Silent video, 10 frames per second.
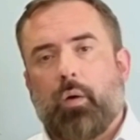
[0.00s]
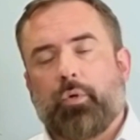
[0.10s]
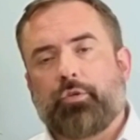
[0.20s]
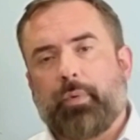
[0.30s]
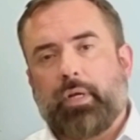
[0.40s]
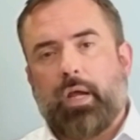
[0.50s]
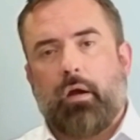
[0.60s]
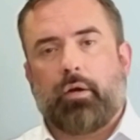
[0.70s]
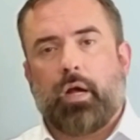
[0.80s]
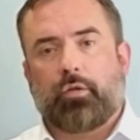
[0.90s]
which have been
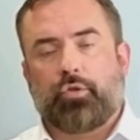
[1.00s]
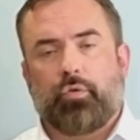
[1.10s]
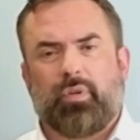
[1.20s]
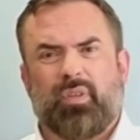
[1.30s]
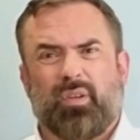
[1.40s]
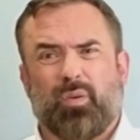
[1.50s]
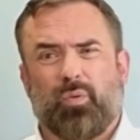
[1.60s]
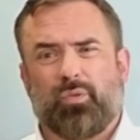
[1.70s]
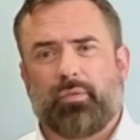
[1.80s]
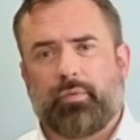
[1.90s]
carried out during the
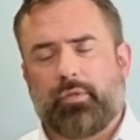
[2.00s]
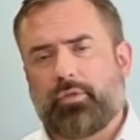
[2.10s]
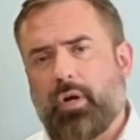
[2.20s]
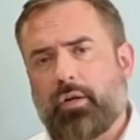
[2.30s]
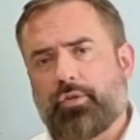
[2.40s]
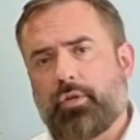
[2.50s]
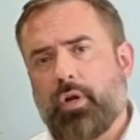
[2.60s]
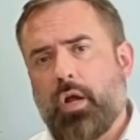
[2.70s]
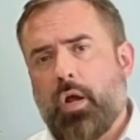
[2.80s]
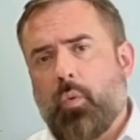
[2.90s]
course of construction,
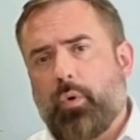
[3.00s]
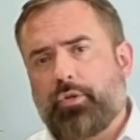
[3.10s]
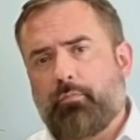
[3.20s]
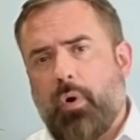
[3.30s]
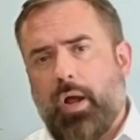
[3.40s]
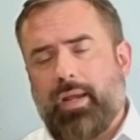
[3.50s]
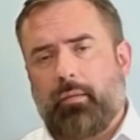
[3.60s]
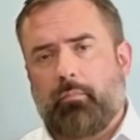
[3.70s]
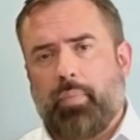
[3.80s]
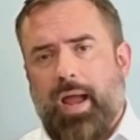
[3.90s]
which might
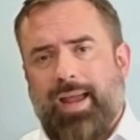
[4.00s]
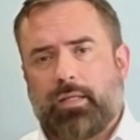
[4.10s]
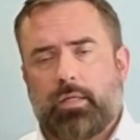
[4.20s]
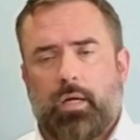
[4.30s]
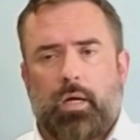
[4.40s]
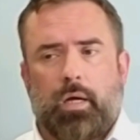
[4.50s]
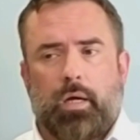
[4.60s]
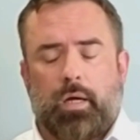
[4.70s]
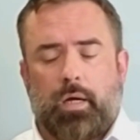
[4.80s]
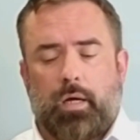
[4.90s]
impact
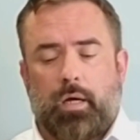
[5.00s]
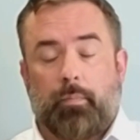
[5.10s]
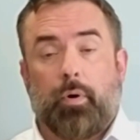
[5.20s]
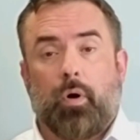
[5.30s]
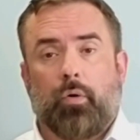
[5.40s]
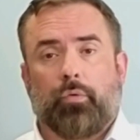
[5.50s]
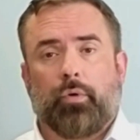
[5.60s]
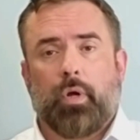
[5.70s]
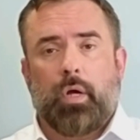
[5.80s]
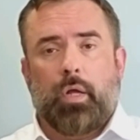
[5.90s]
upon
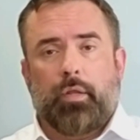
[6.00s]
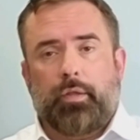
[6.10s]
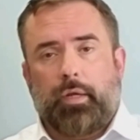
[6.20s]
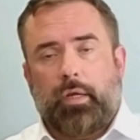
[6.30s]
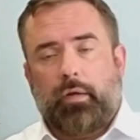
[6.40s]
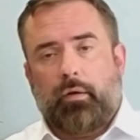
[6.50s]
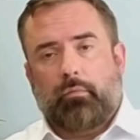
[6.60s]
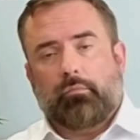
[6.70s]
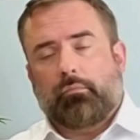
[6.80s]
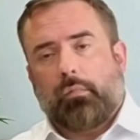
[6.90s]
the
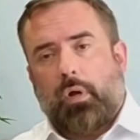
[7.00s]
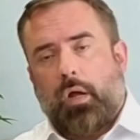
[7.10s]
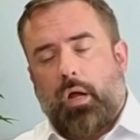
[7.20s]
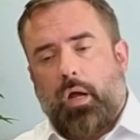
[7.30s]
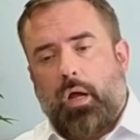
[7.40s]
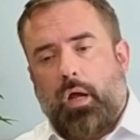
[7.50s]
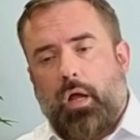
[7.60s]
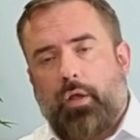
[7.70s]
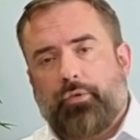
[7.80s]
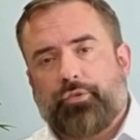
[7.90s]

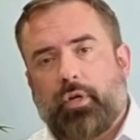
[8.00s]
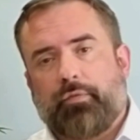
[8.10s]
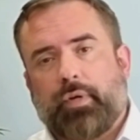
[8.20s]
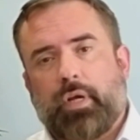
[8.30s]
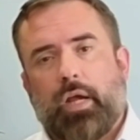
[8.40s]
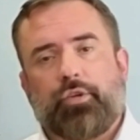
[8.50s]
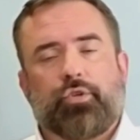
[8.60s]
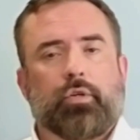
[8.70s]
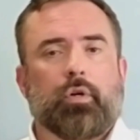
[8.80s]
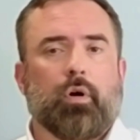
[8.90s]

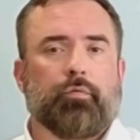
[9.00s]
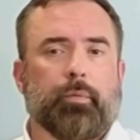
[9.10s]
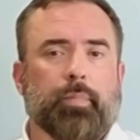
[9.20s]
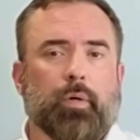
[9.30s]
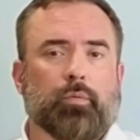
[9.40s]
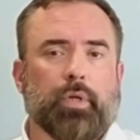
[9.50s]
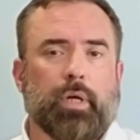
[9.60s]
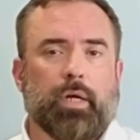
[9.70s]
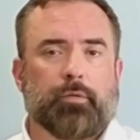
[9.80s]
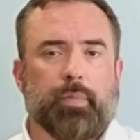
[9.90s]
certification of the
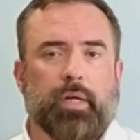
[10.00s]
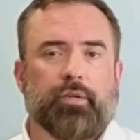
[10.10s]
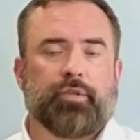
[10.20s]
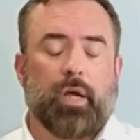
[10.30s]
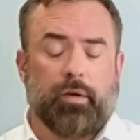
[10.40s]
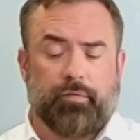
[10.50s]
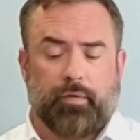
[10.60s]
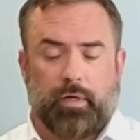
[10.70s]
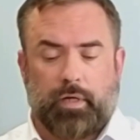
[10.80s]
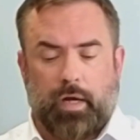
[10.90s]
building as being safe
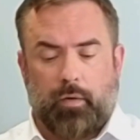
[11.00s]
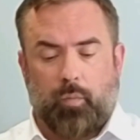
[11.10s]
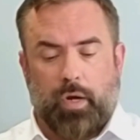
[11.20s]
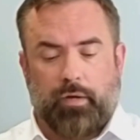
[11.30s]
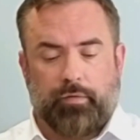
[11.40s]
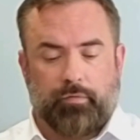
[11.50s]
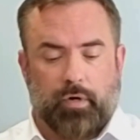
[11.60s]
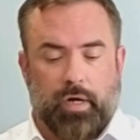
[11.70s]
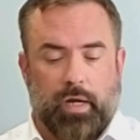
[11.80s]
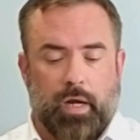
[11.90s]
at Gateway
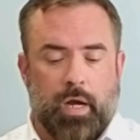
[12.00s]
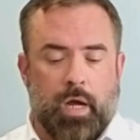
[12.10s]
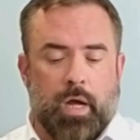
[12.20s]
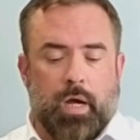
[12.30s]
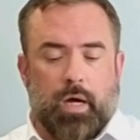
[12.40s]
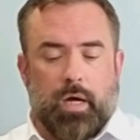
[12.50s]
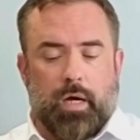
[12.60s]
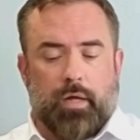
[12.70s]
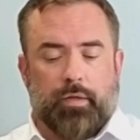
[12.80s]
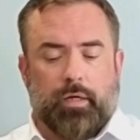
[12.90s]
3.
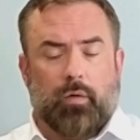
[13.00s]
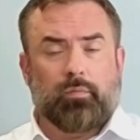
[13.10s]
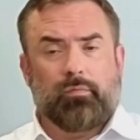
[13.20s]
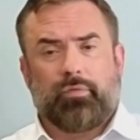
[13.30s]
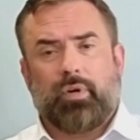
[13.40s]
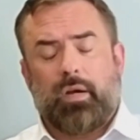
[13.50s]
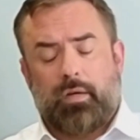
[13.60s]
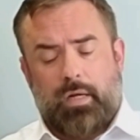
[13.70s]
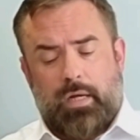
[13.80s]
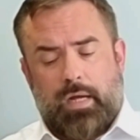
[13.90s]
The golden thread
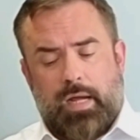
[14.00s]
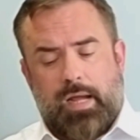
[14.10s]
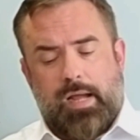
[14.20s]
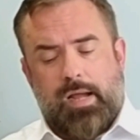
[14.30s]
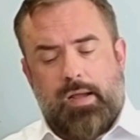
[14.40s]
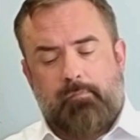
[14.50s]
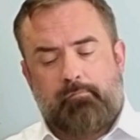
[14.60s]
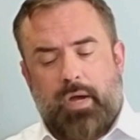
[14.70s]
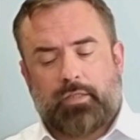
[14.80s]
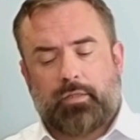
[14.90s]

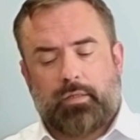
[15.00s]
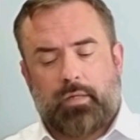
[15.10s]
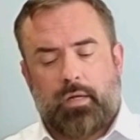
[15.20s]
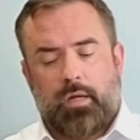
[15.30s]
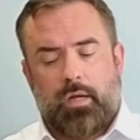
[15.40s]
must